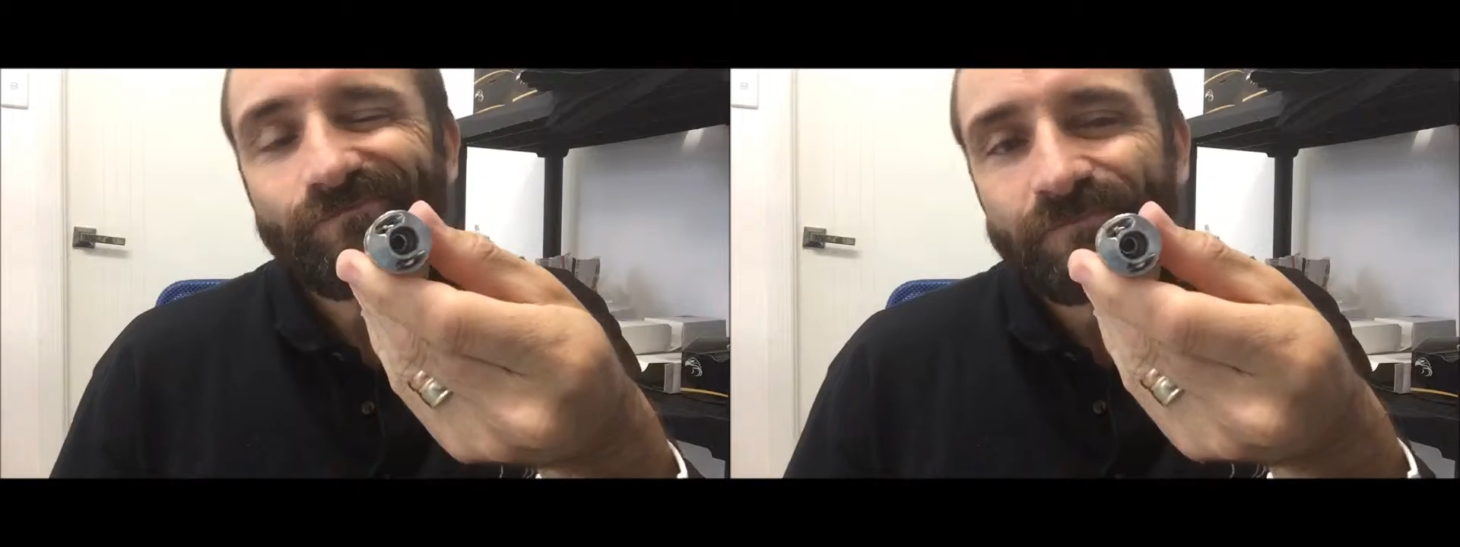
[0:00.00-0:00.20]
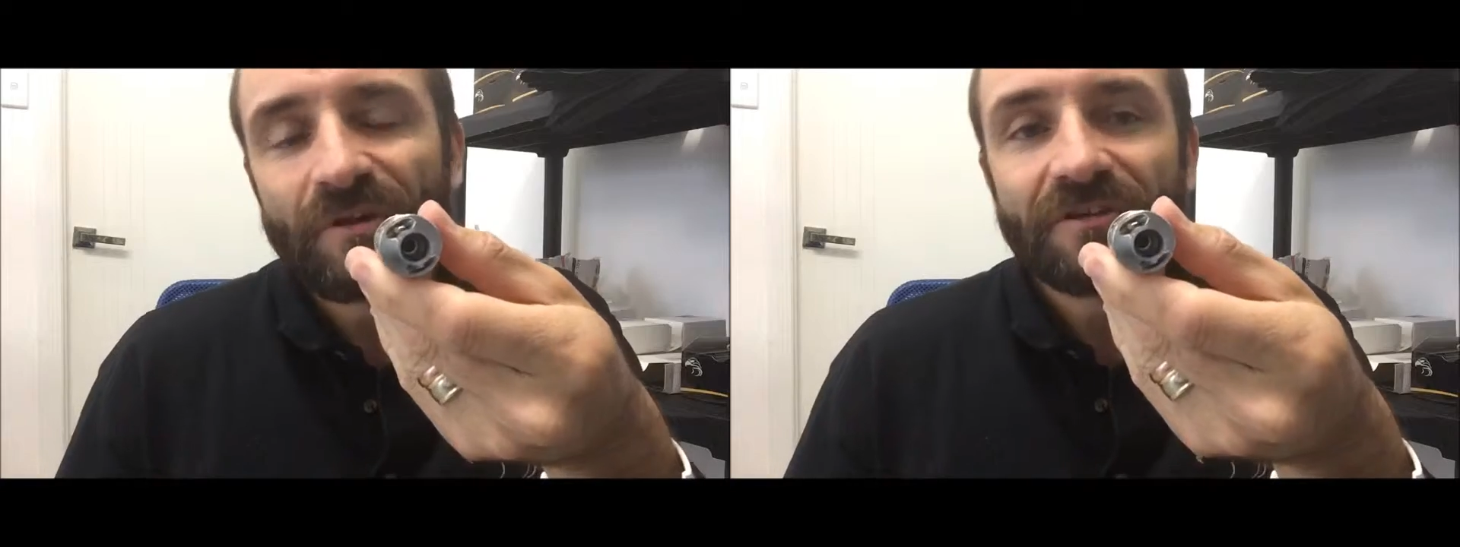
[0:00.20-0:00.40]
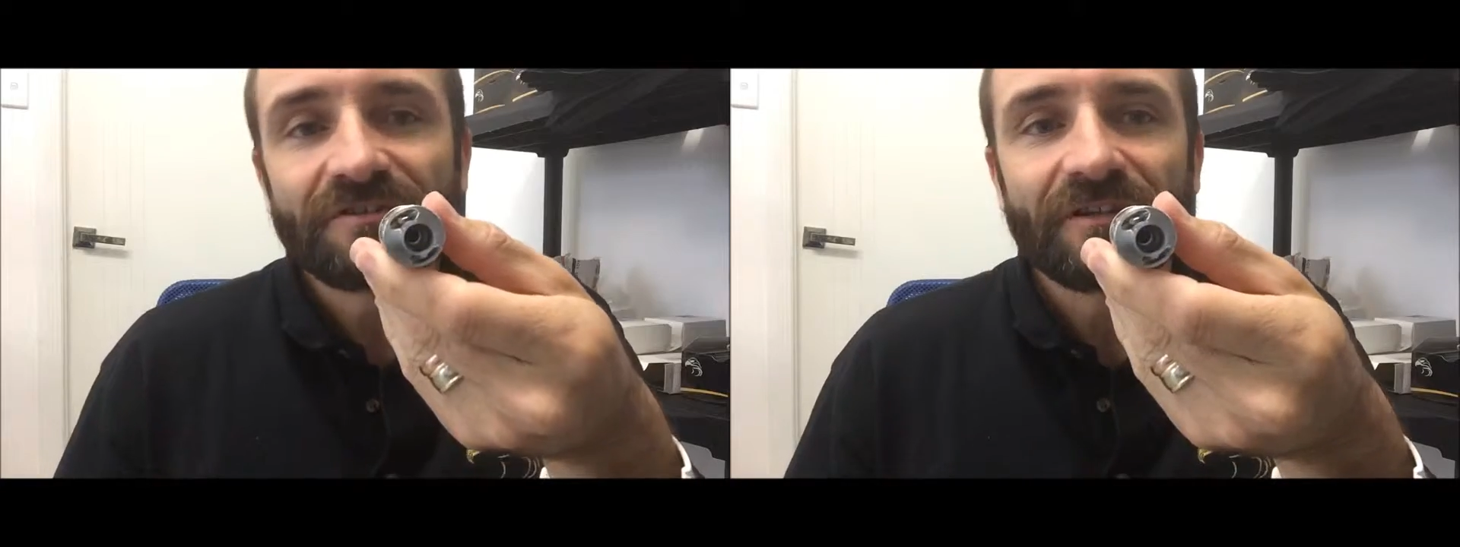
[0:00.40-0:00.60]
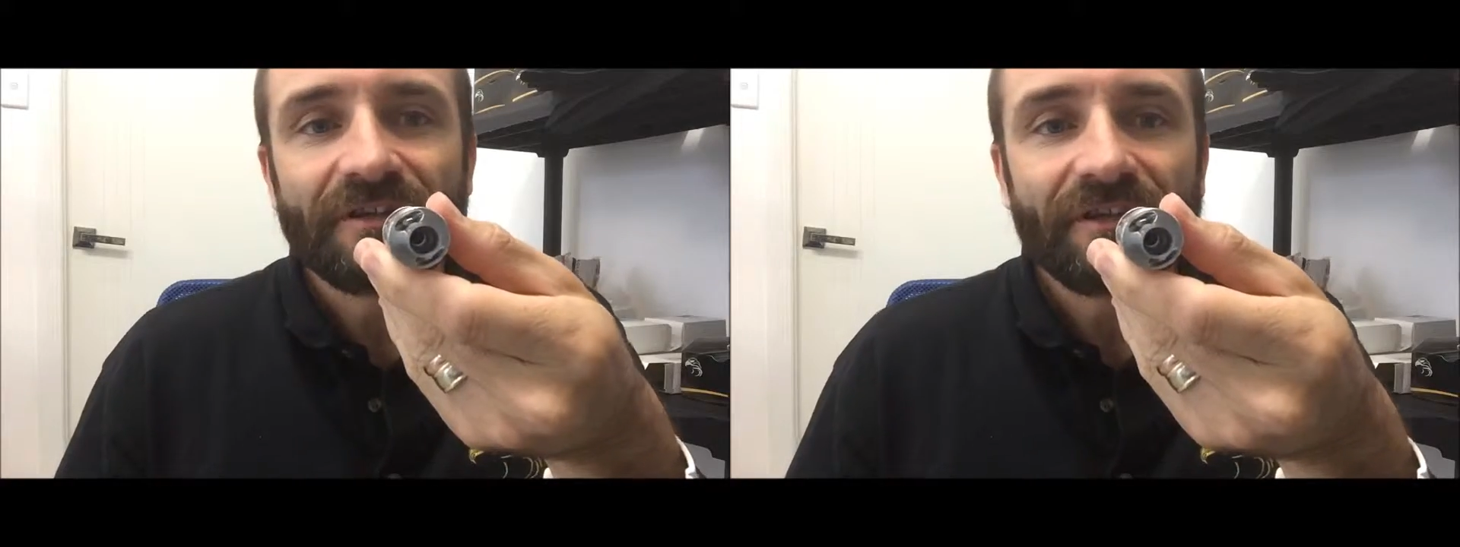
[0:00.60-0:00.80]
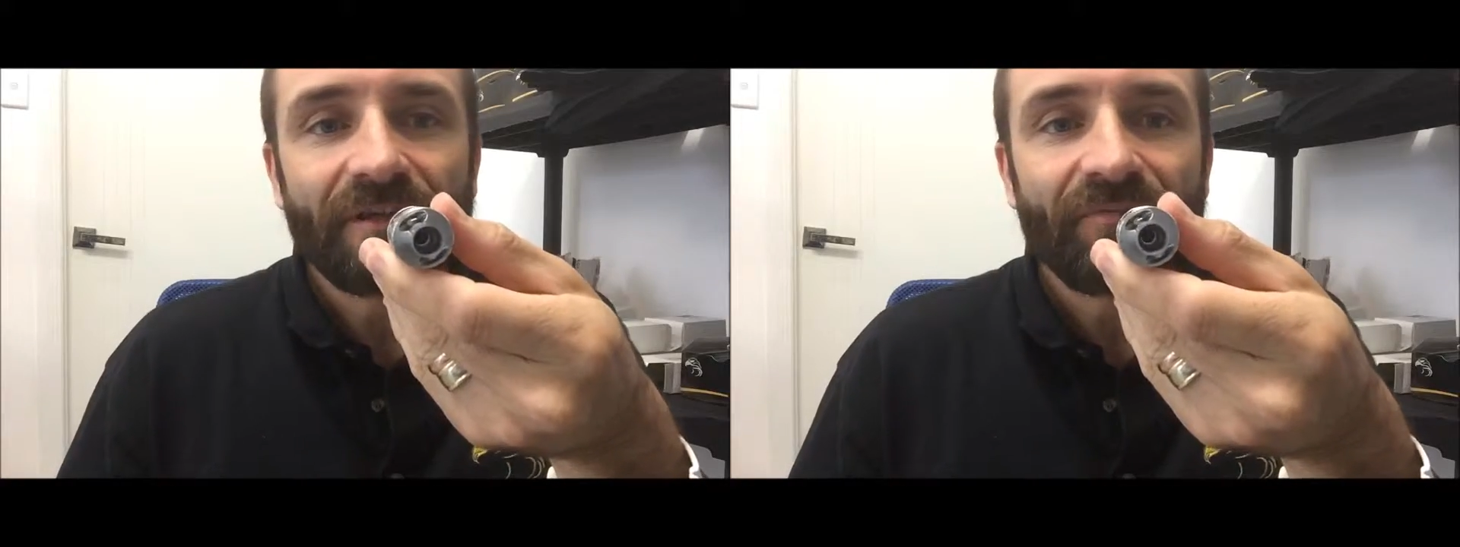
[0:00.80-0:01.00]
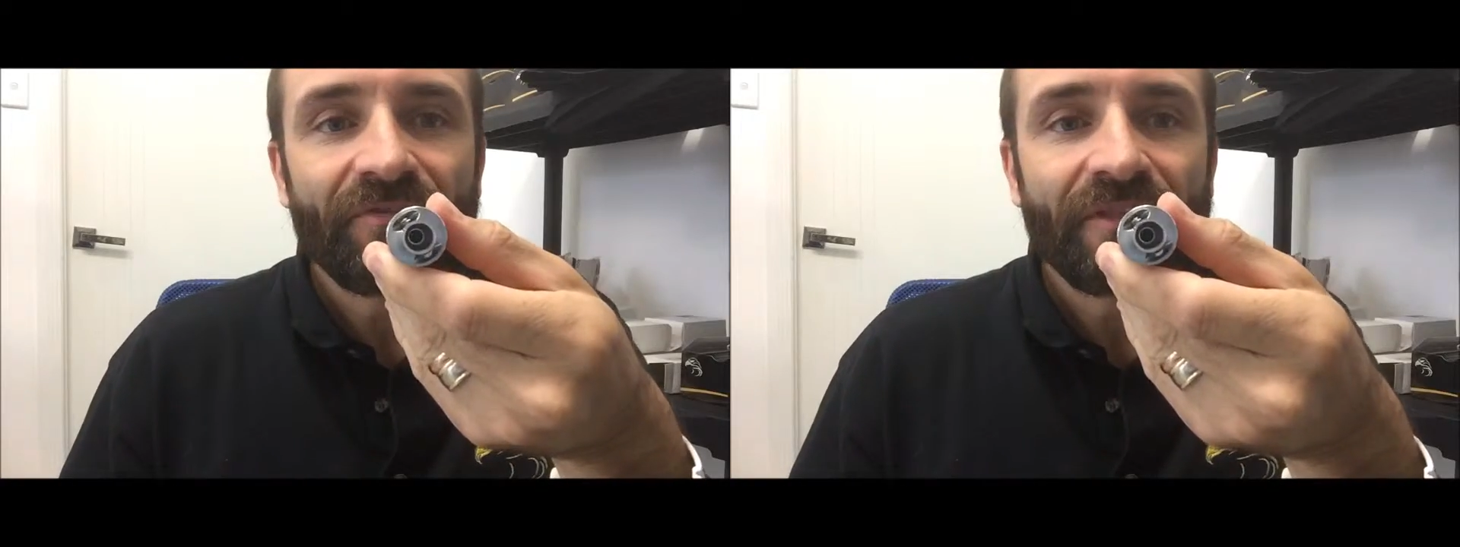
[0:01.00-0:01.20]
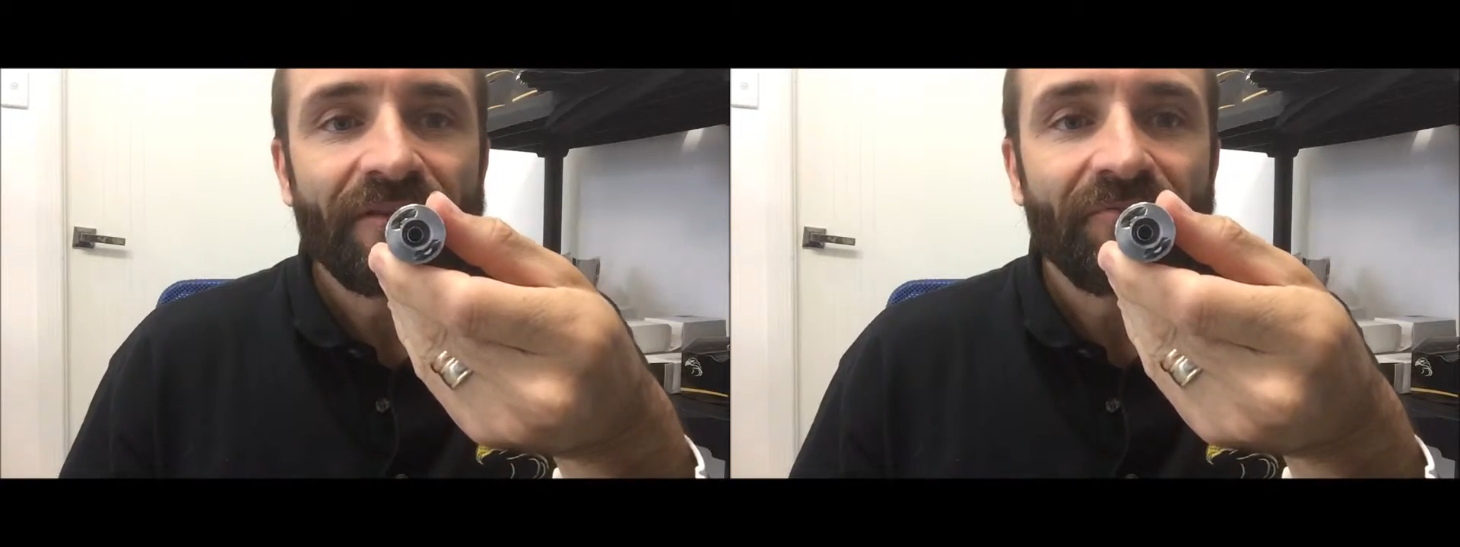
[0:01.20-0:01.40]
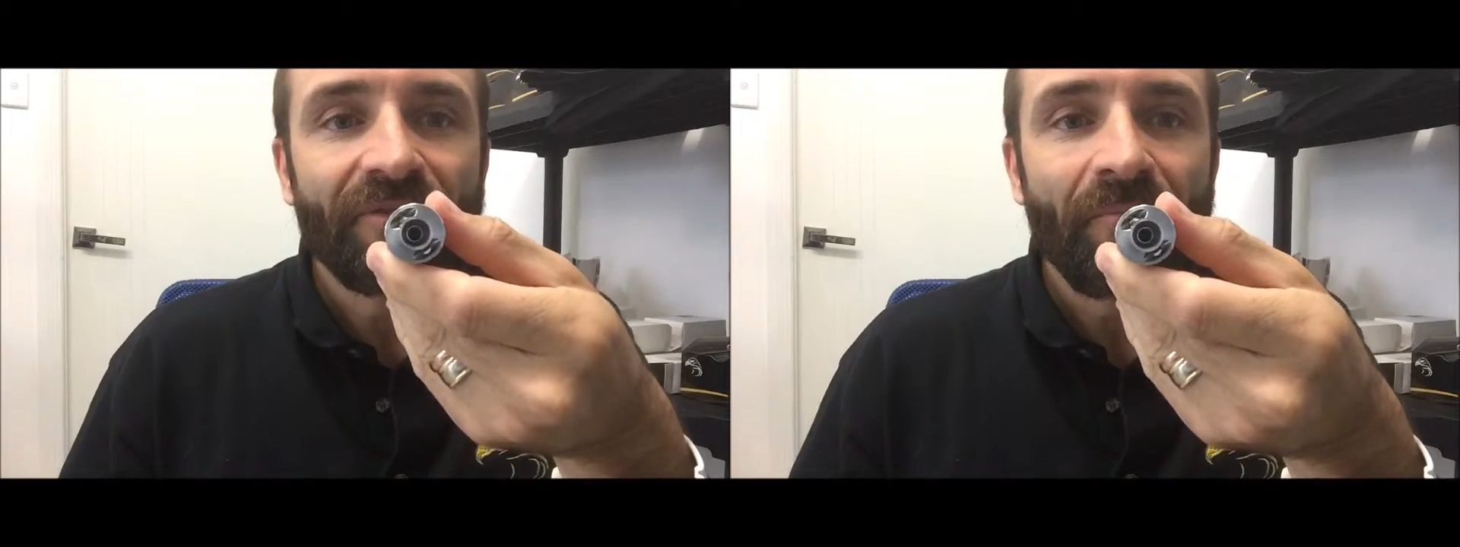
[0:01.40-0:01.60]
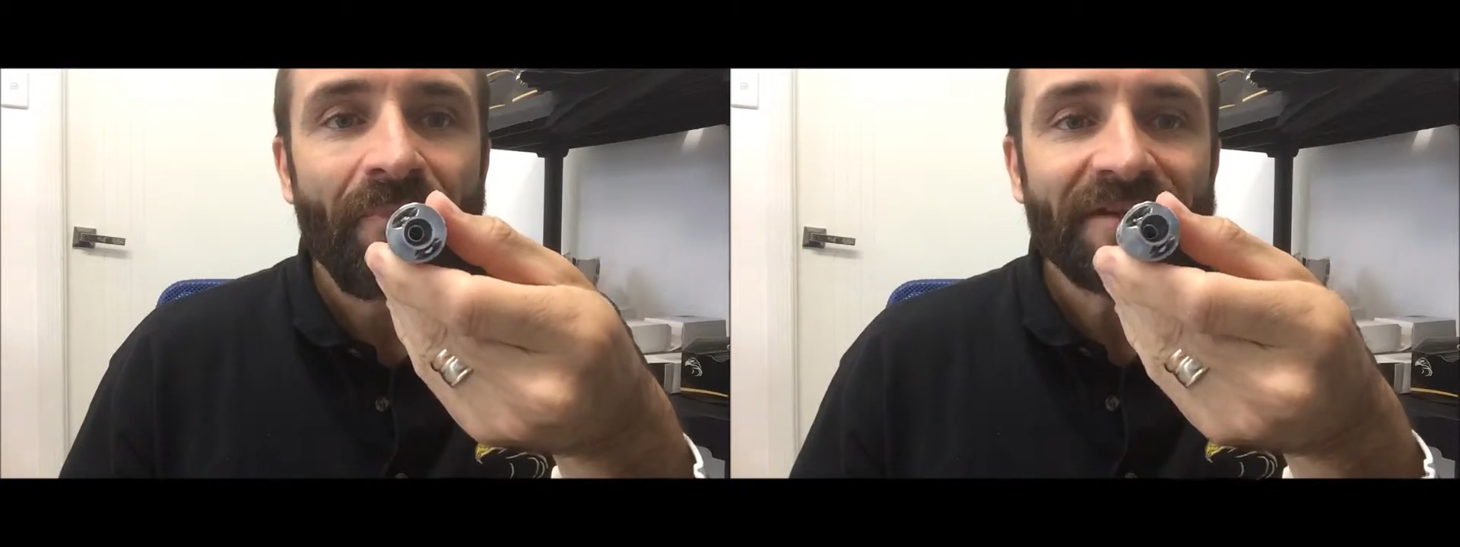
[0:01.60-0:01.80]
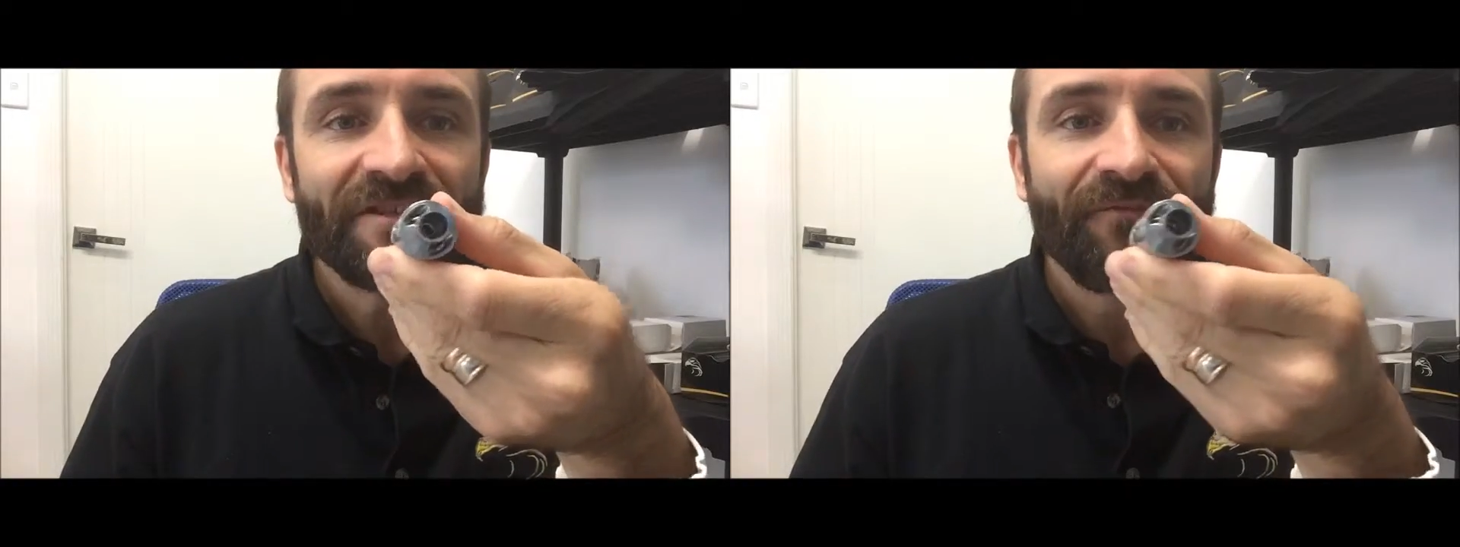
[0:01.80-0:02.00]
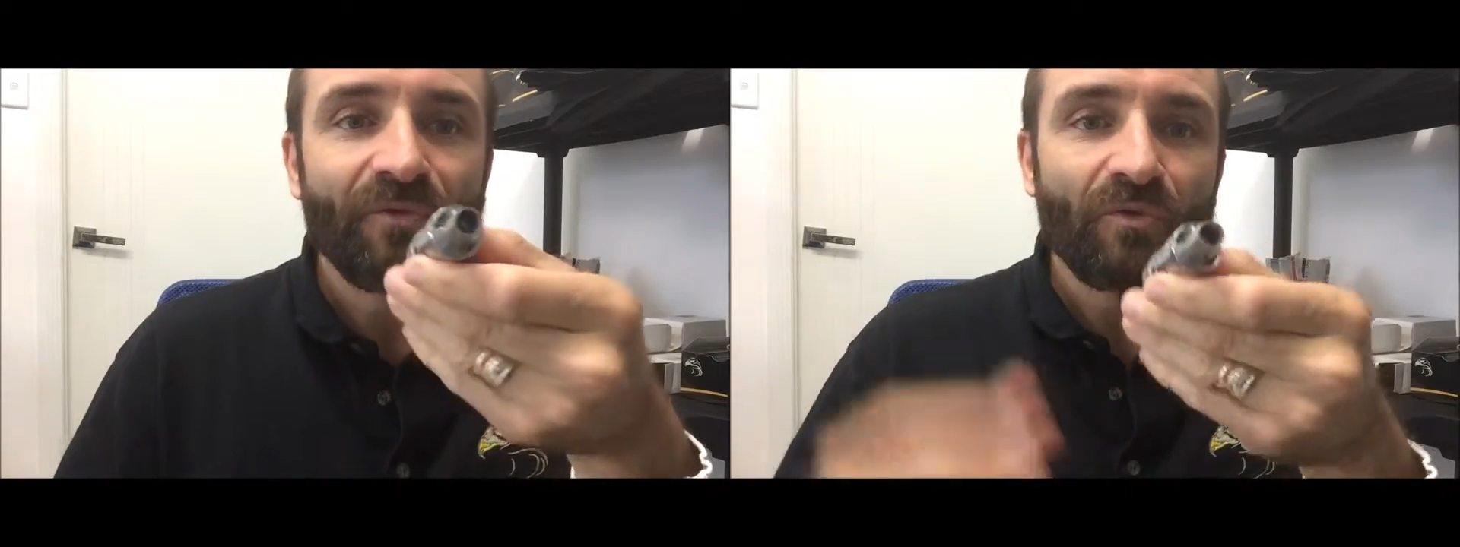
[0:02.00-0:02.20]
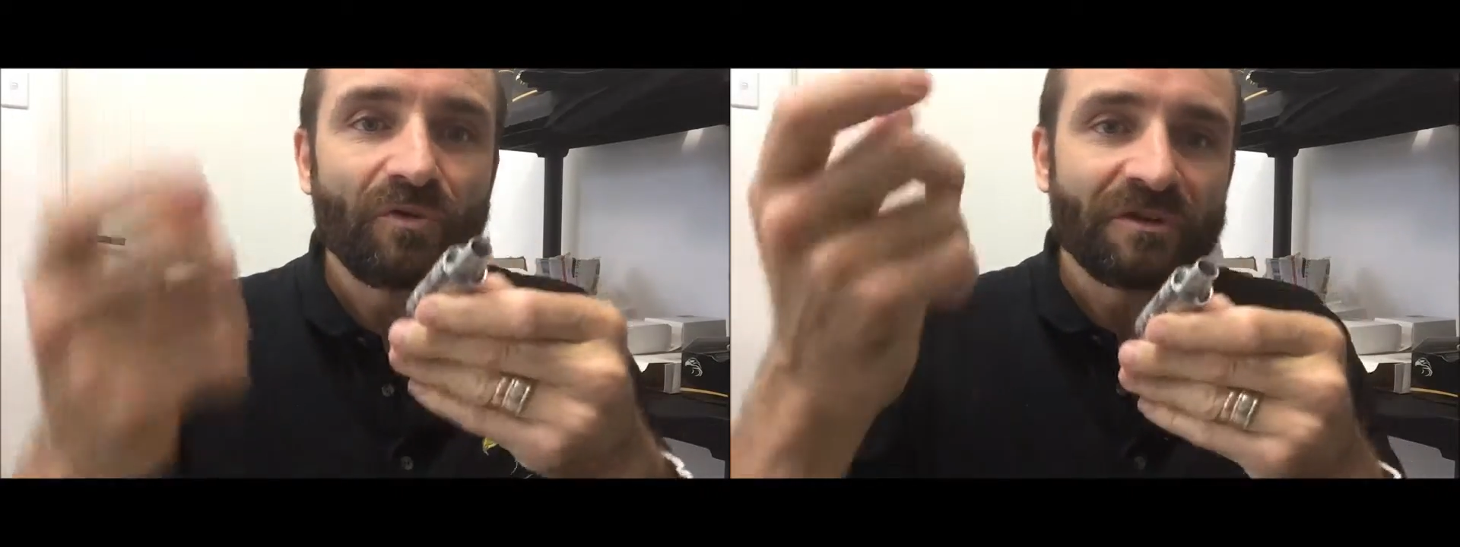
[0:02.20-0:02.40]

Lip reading: personally, they're better for